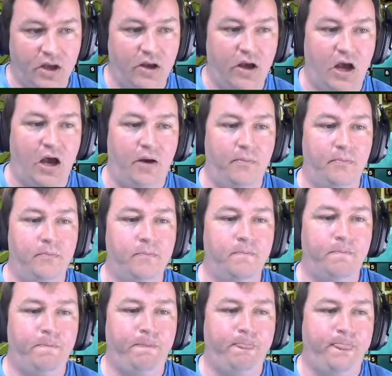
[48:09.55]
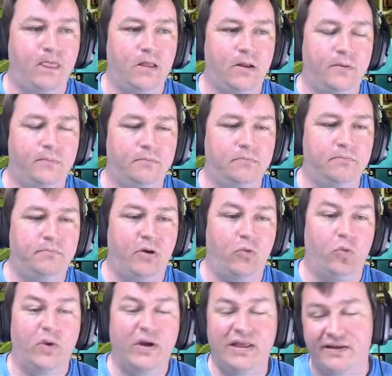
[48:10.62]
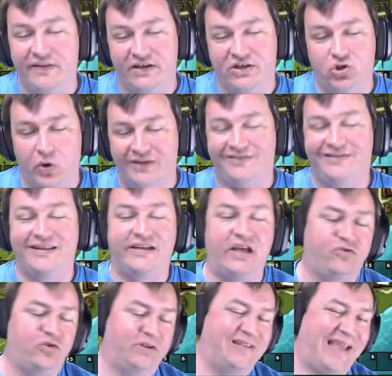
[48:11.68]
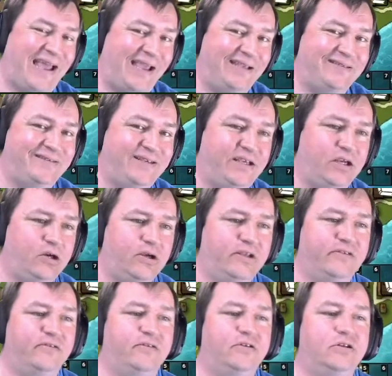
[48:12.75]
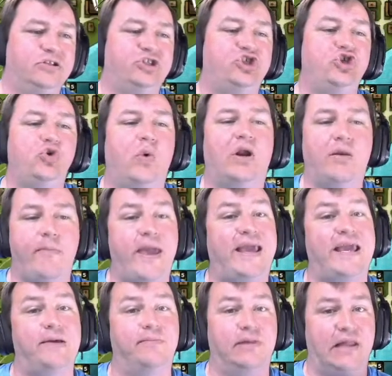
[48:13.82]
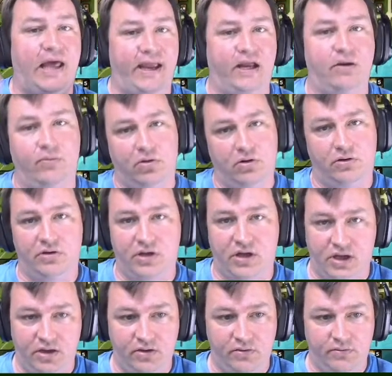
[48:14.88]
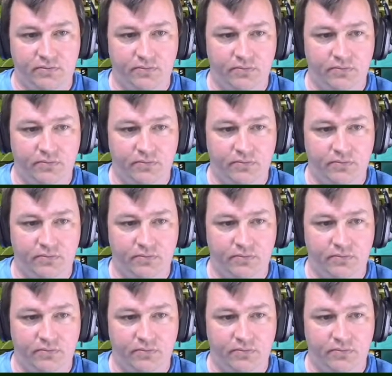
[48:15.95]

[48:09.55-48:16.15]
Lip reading: But really, the tough choice I see here is, do you want to make him likable or not?